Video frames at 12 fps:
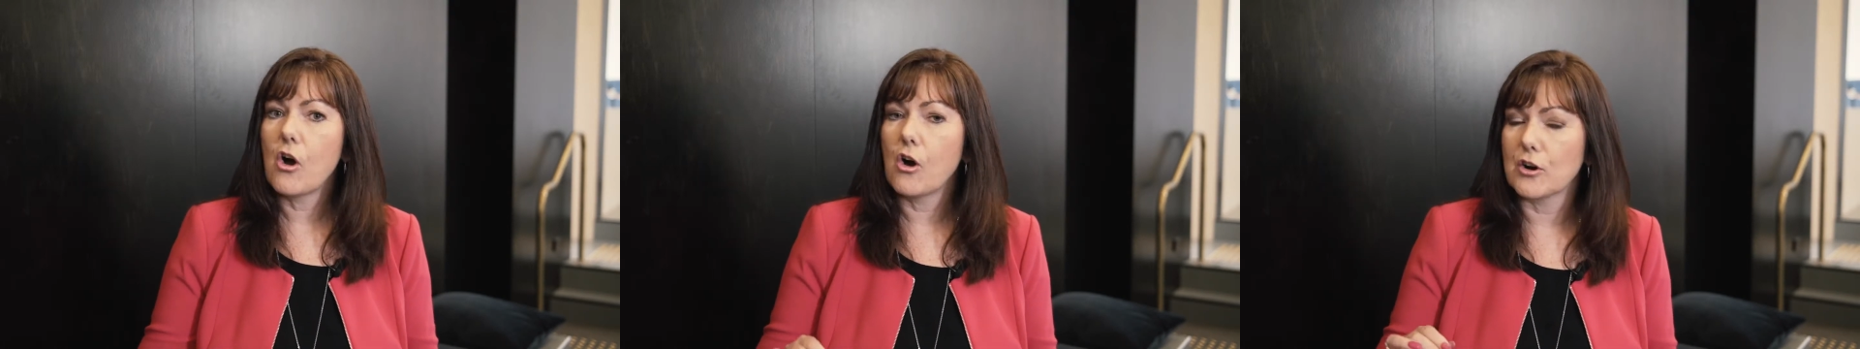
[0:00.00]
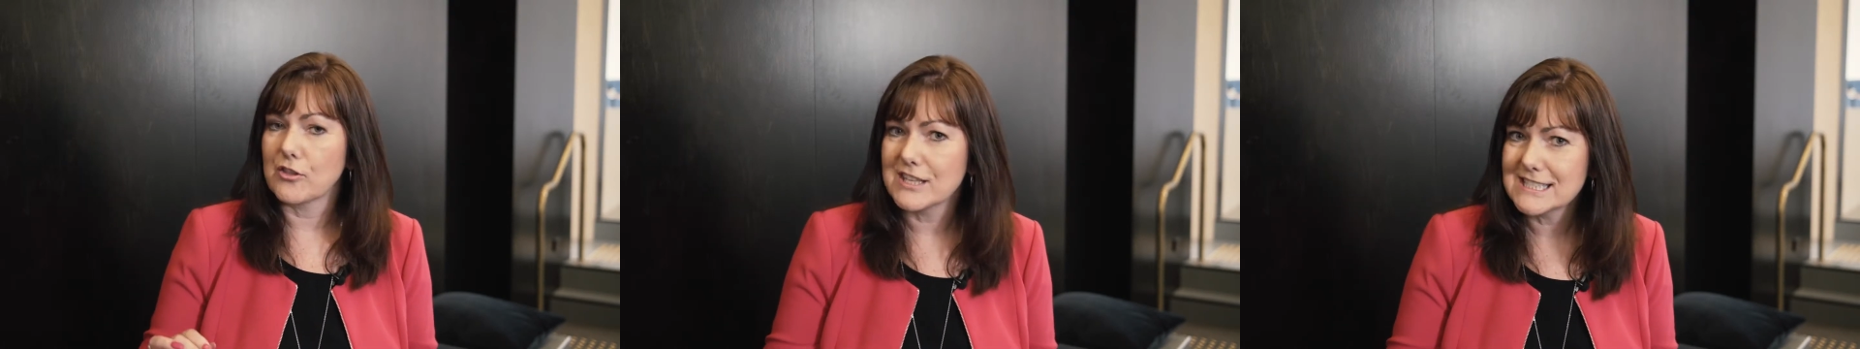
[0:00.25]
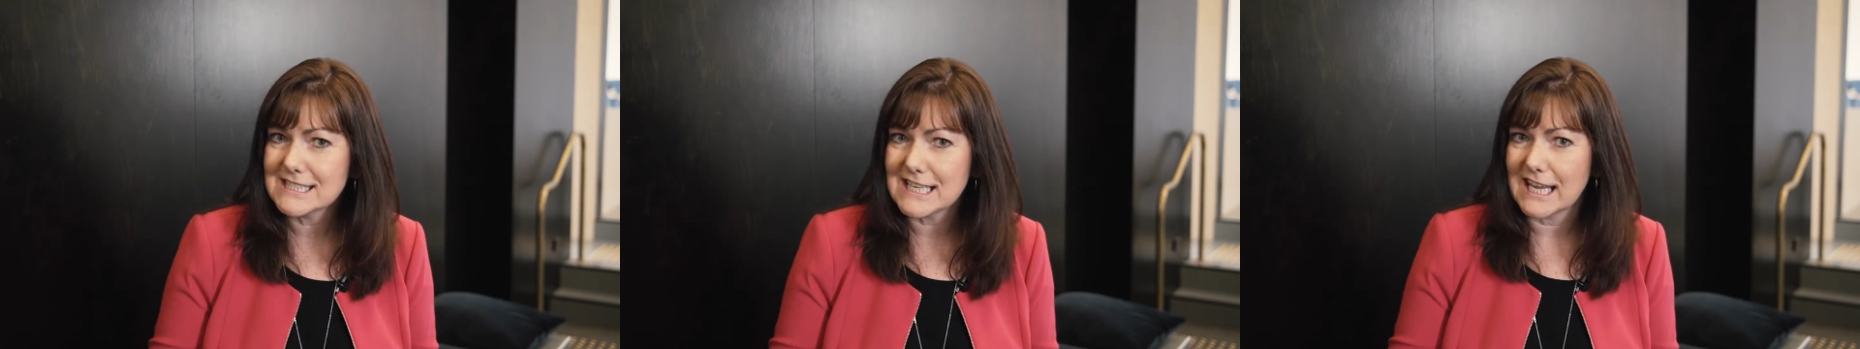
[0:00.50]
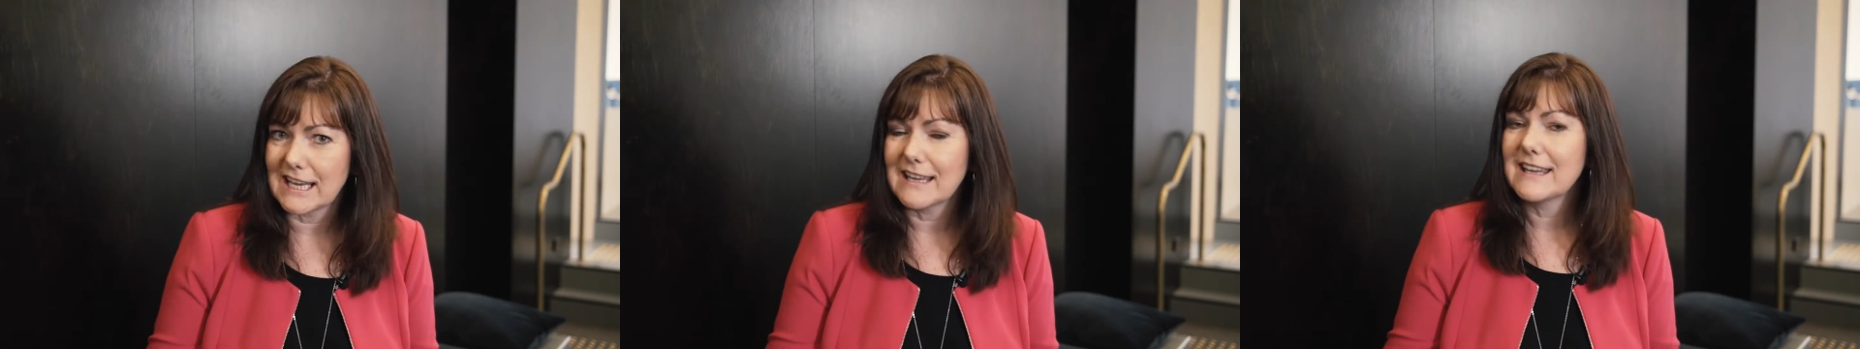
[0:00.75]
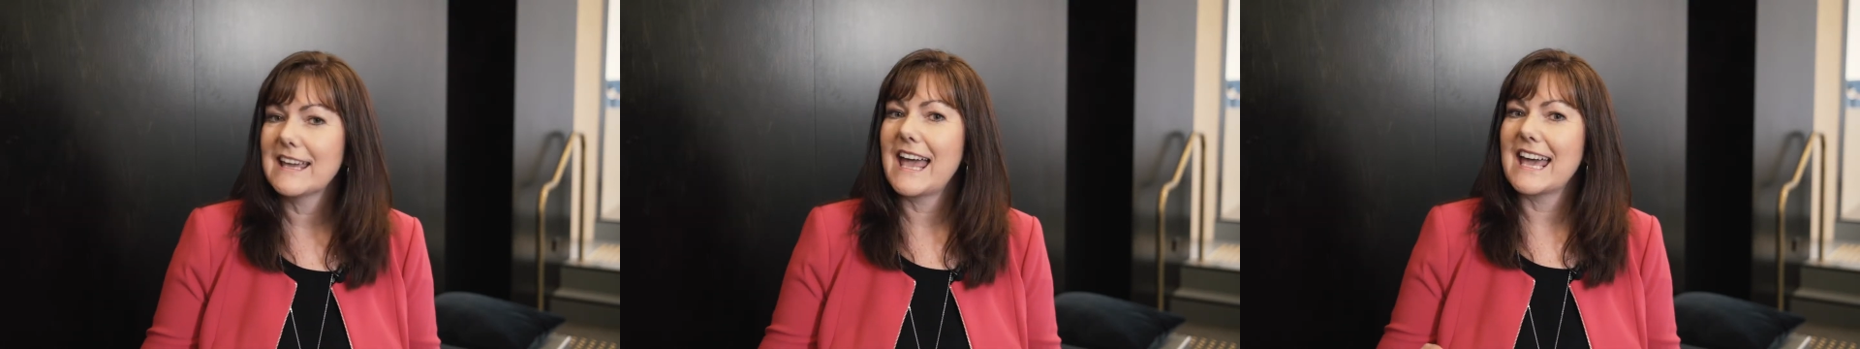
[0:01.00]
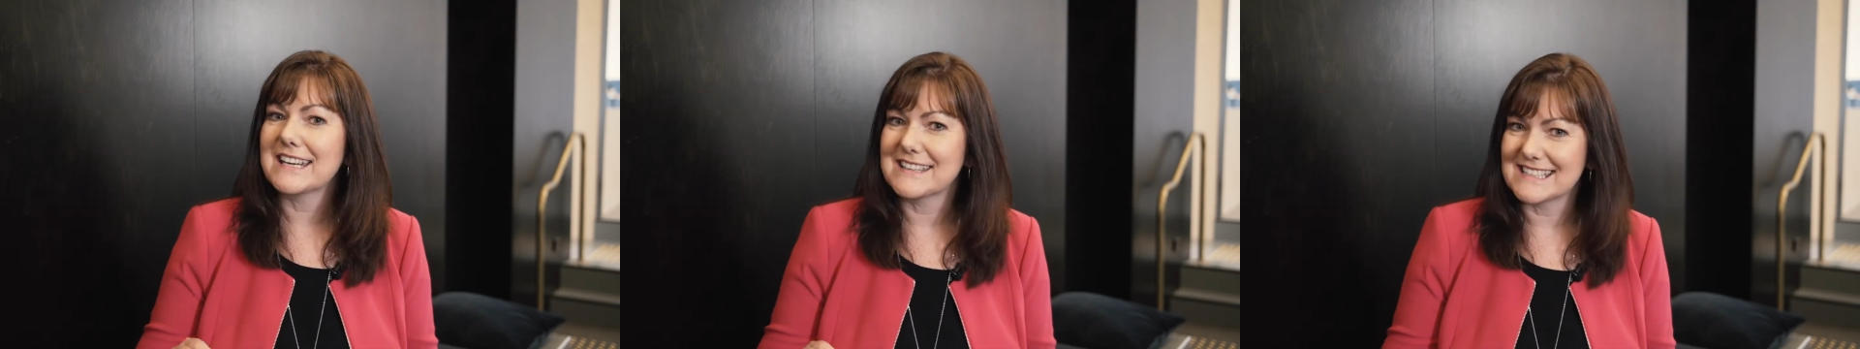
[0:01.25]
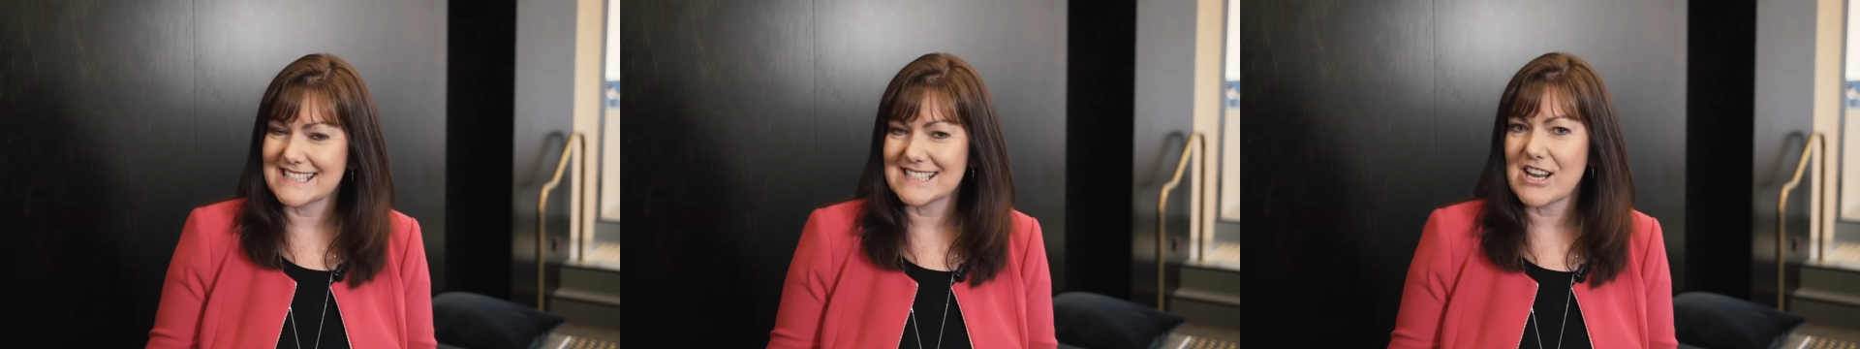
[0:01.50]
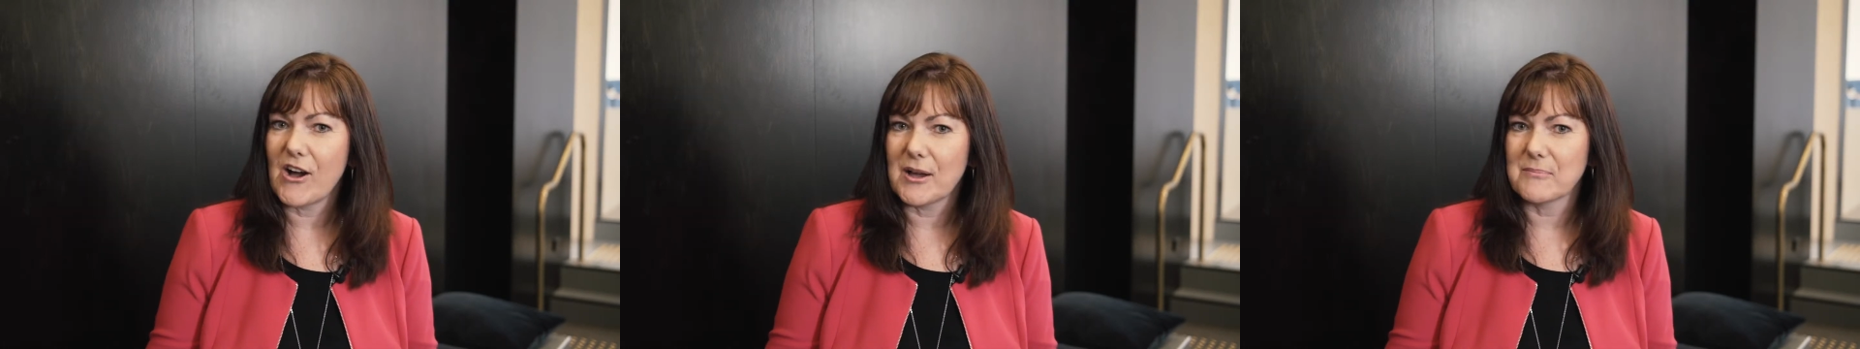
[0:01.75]
on this day and at this
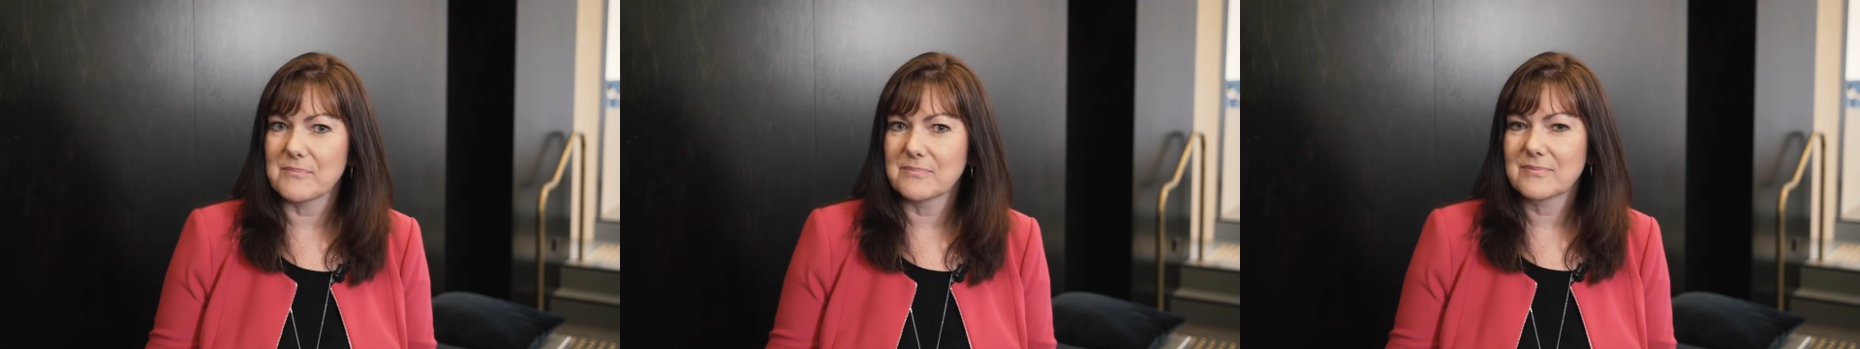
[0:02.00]
time.